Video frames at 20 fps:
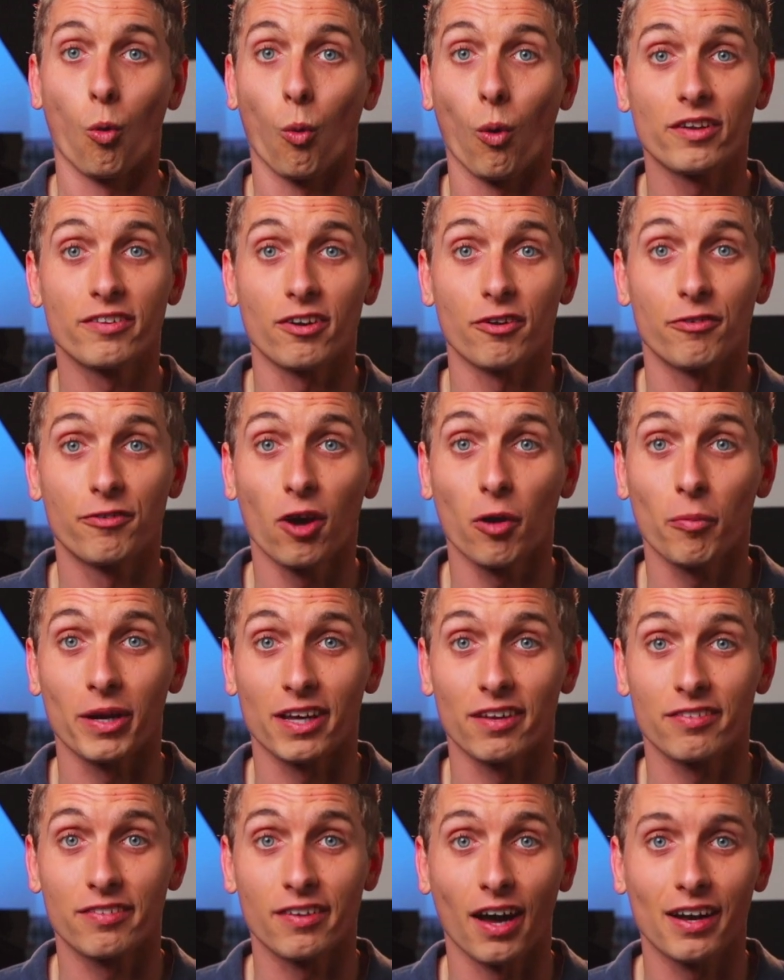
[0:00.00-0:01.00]
Once your filming
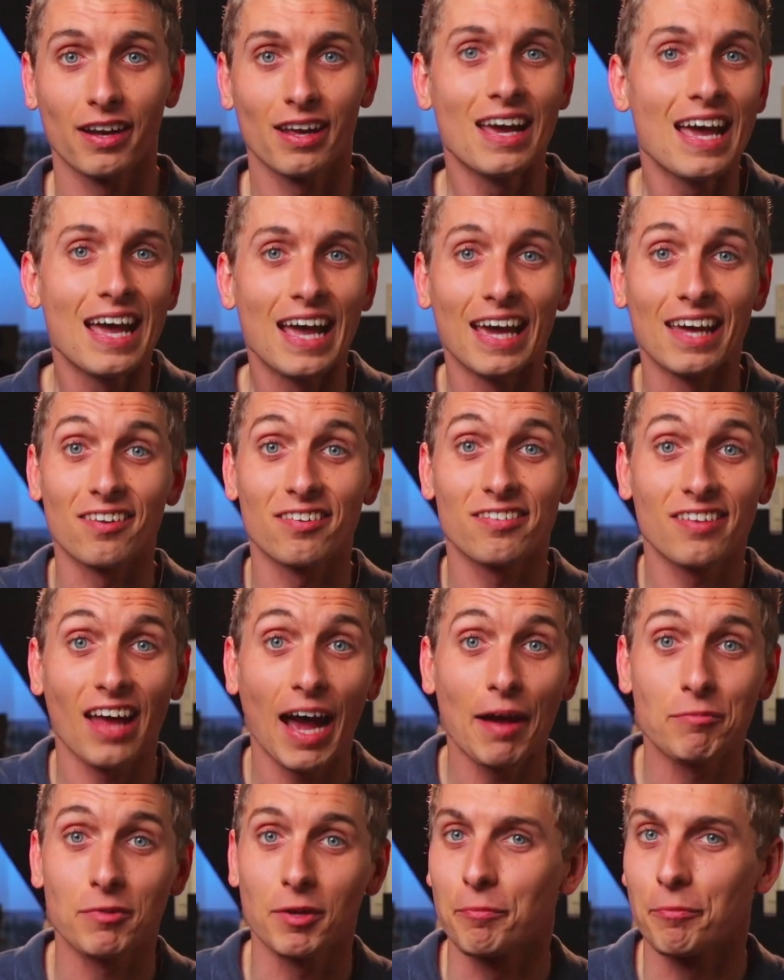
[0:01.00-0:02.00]
is done, it is
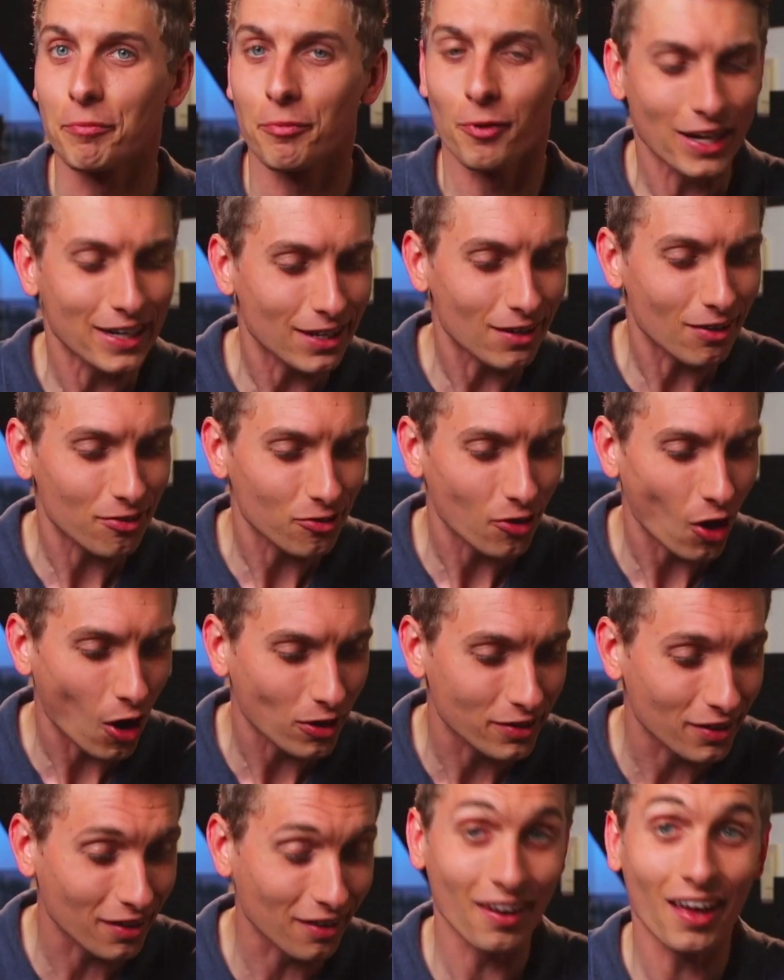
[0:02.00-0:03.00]
time to bring your song
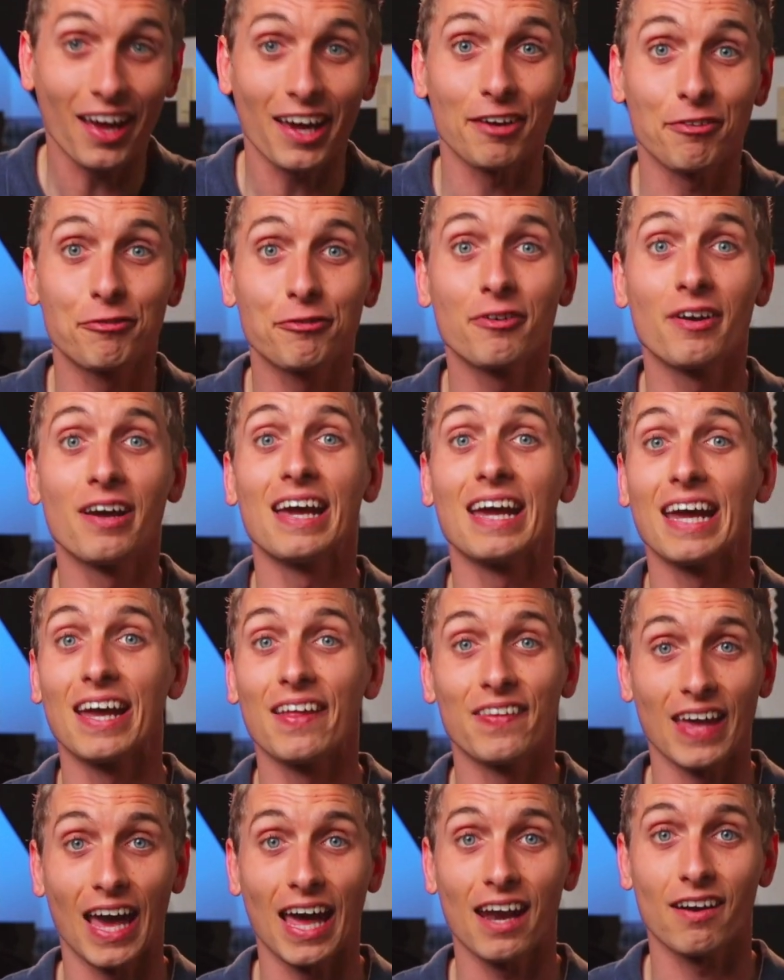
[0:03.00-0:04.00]
to life in
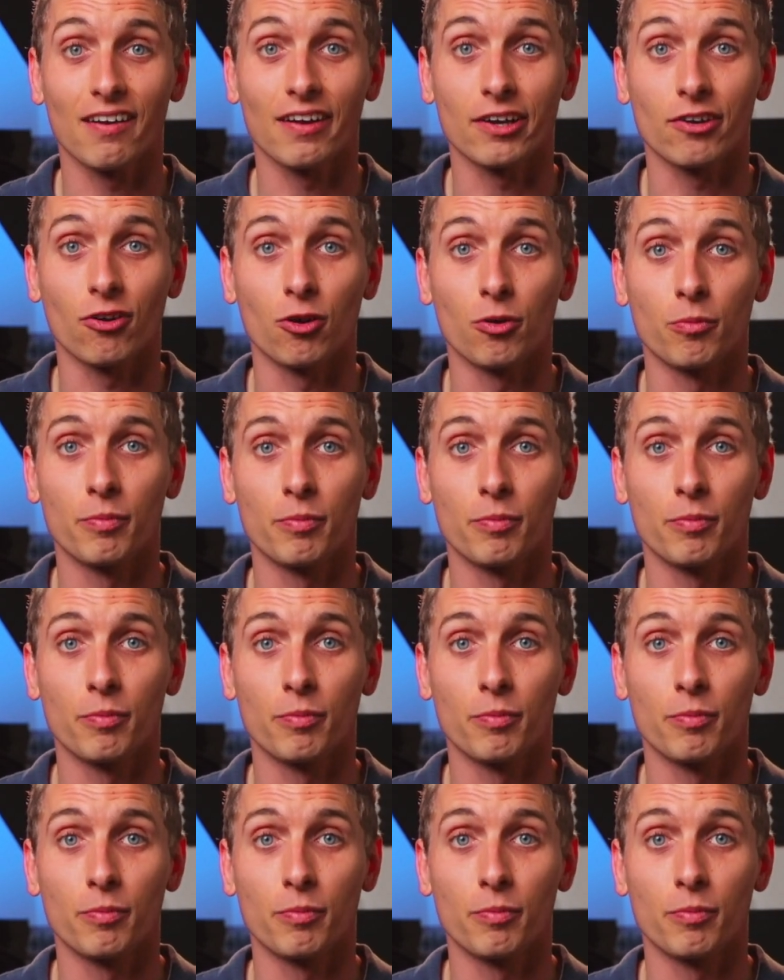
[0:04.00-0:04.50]
the editing room.